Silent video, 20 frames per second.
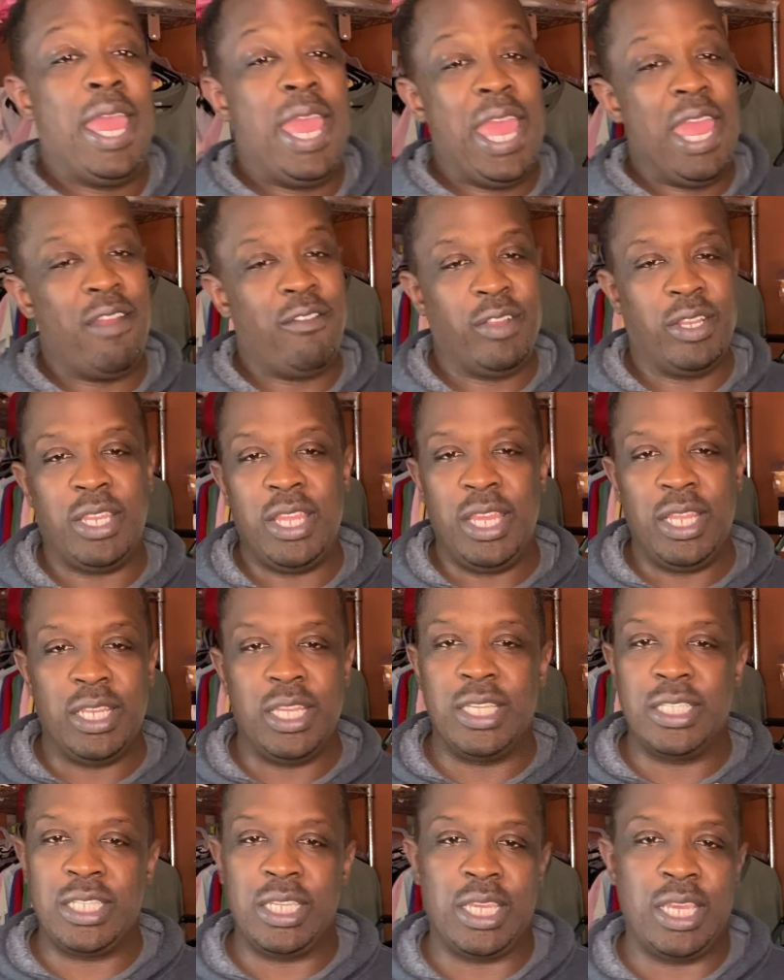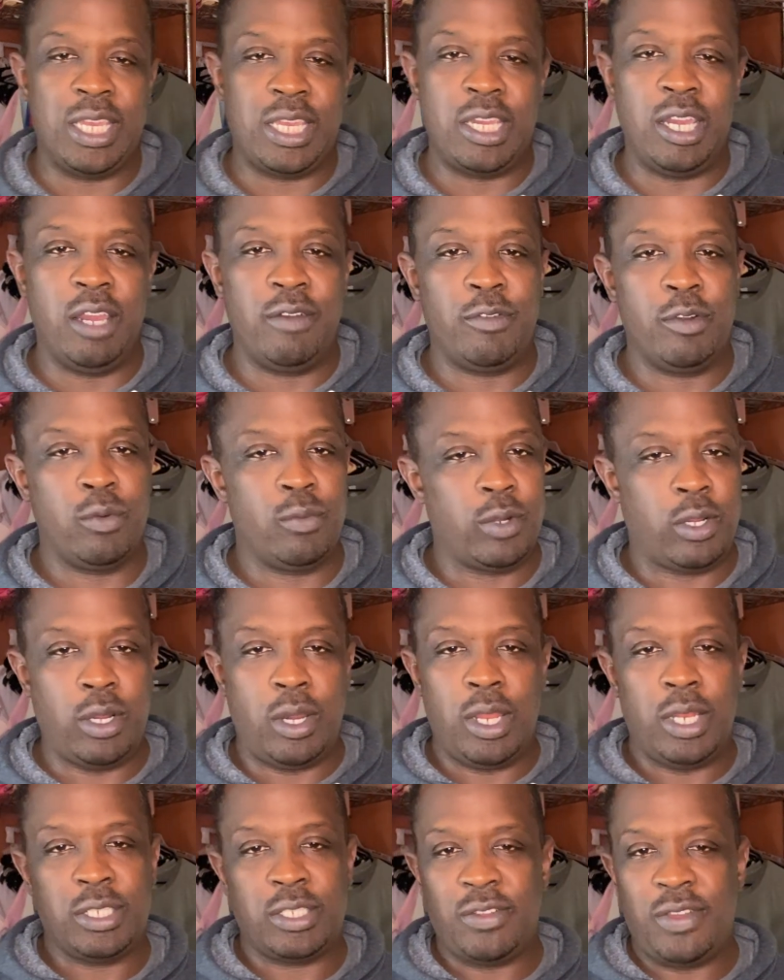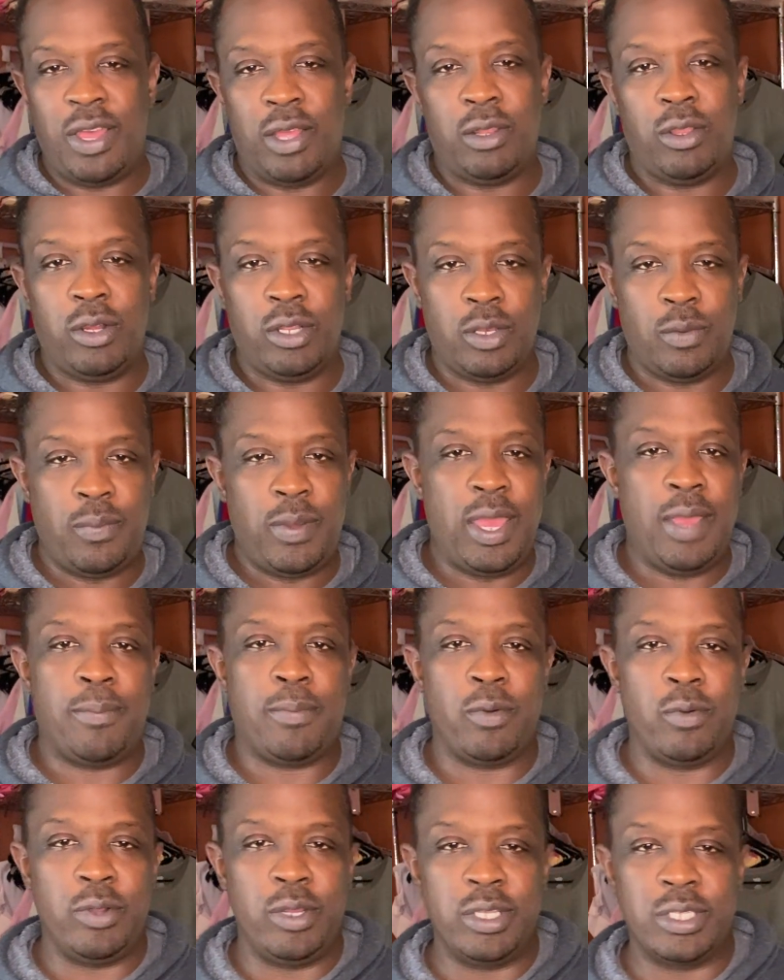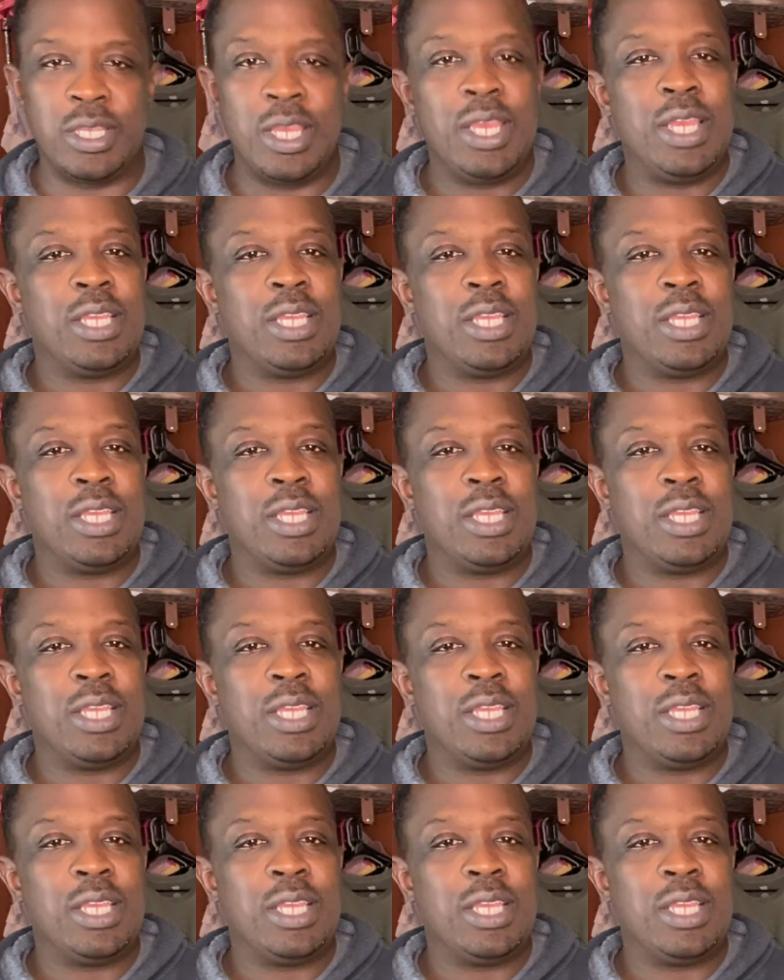everything doesn't get covered regardless of how long the paper is.